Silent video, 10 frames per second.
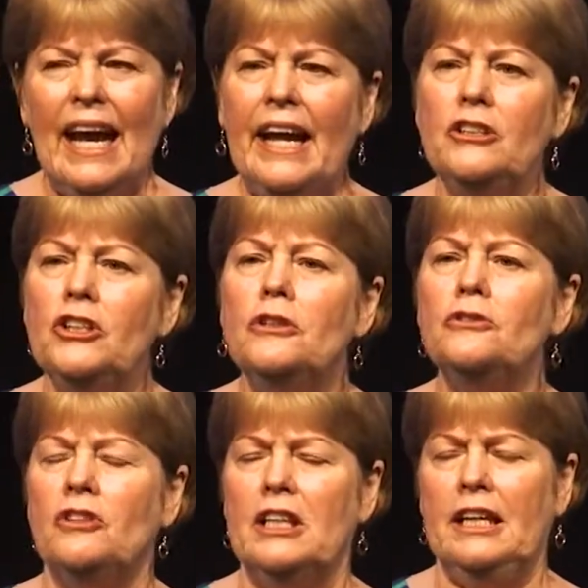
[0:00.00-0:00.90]
and
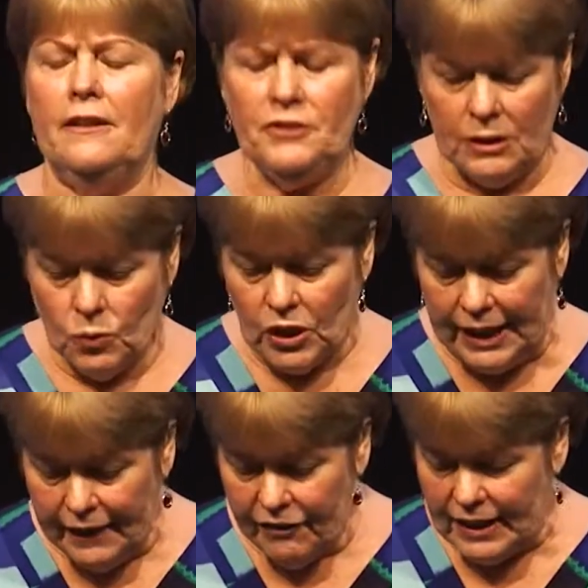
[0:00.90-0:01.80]
use the gifts that we're
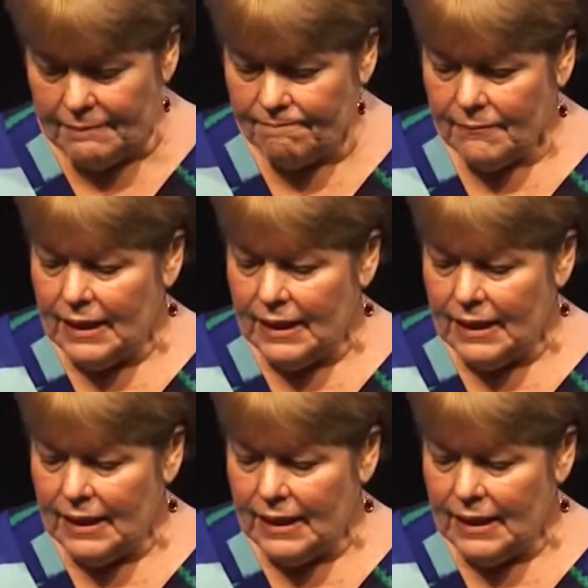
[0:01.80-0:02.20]
given.